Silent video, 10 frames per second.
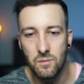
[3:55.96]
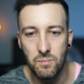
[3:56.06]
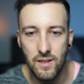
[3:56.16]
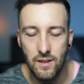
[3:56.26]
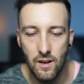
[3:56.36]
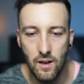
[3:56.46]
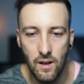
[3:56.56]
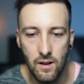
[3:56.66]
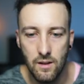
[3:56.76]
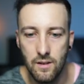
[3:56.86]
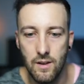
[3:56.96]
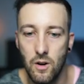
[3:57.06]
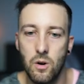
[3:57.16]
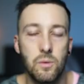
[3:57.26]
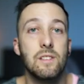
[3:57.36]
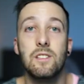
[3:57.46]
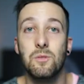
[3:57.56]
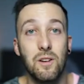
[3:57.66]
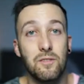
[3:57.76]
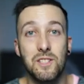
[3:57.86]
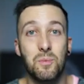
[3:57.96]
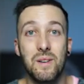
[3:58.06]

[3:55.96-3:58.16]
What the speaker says: is a bit, this is one of these